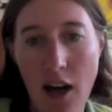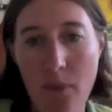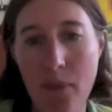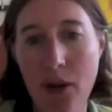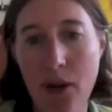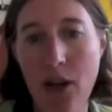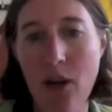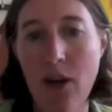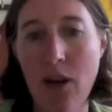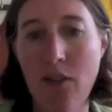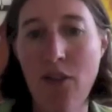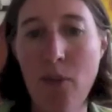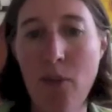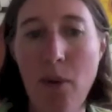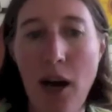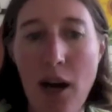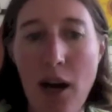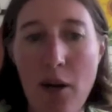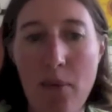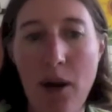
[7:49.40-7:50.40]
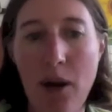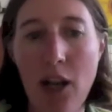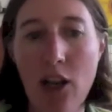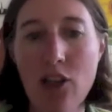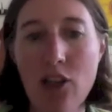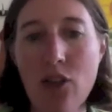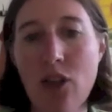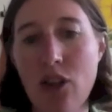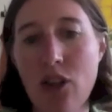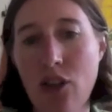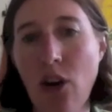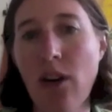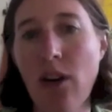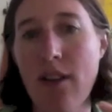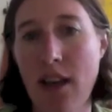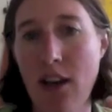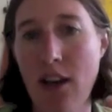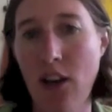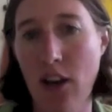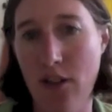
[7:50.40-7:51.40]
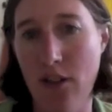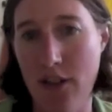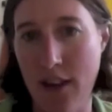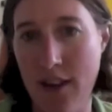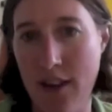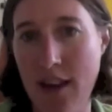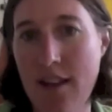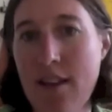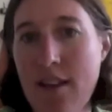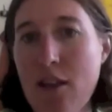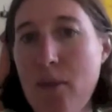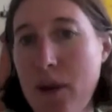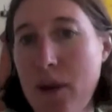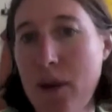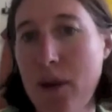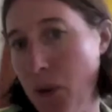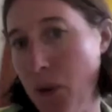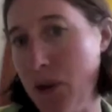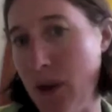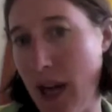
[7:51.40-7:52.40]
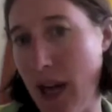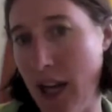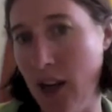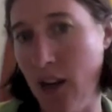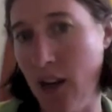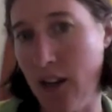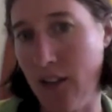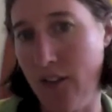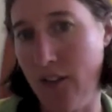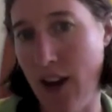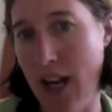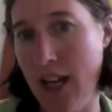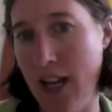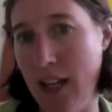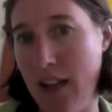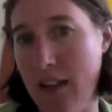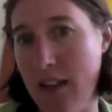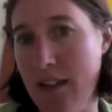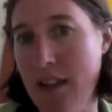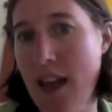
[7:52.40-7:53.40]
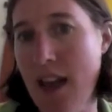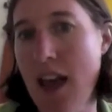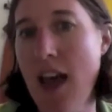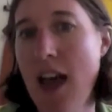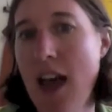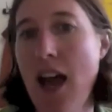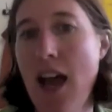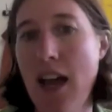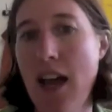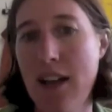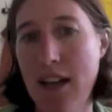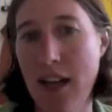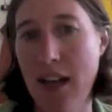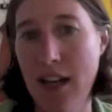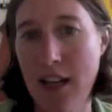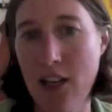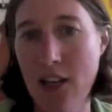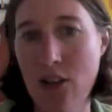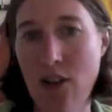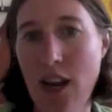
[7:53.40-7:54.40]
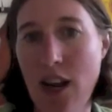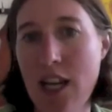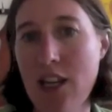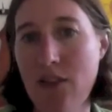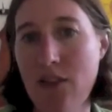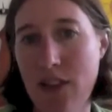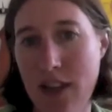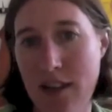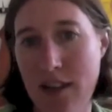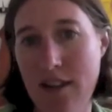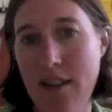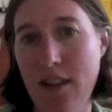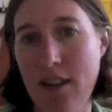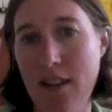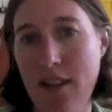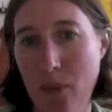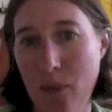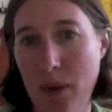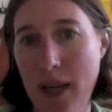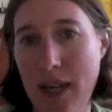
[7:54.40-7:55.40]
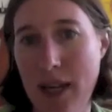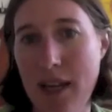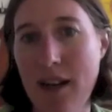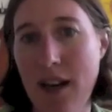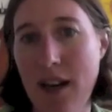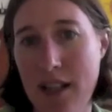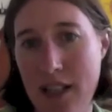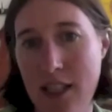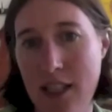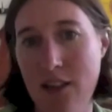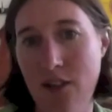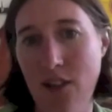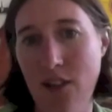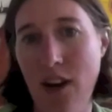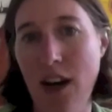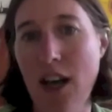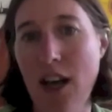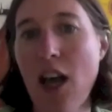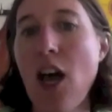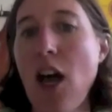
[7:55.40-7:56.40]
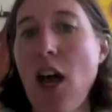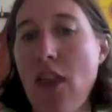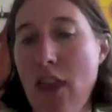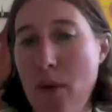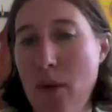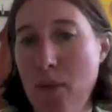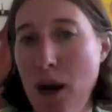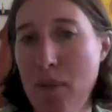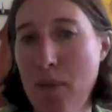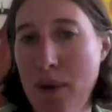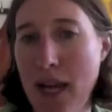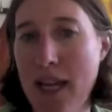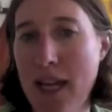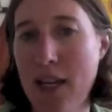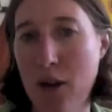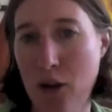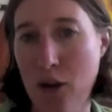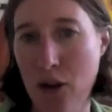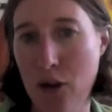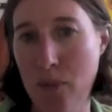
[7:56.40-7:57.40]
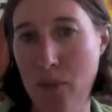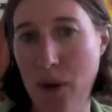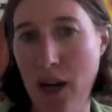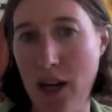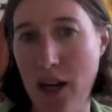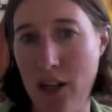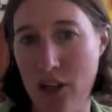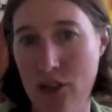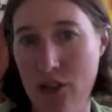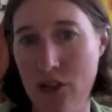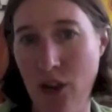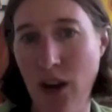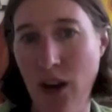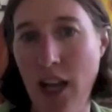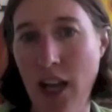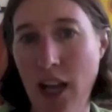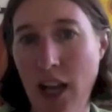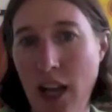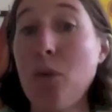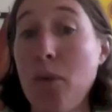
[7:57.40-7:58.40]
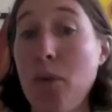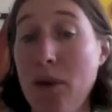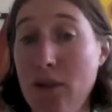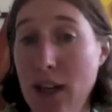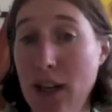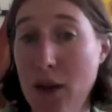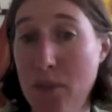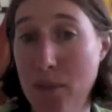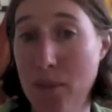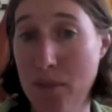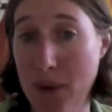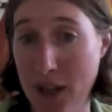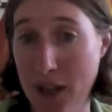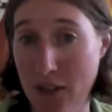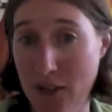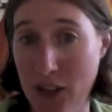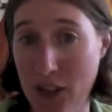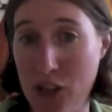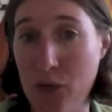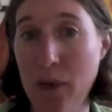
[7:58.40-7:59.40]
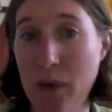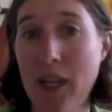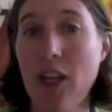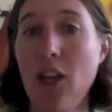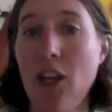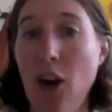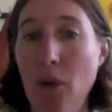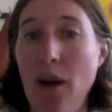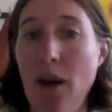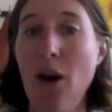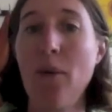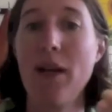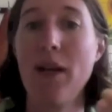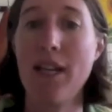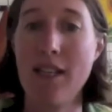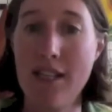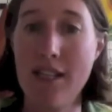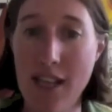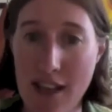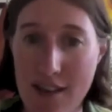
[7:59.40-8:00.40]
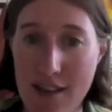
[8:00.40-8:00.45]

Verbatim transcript: Because for biological control, we've had a lot of successes, but we've also had a lot of failures. And any trait of an insect that we can identify that might make it a good biocontrol agent will be really beneficial. We can go out, we can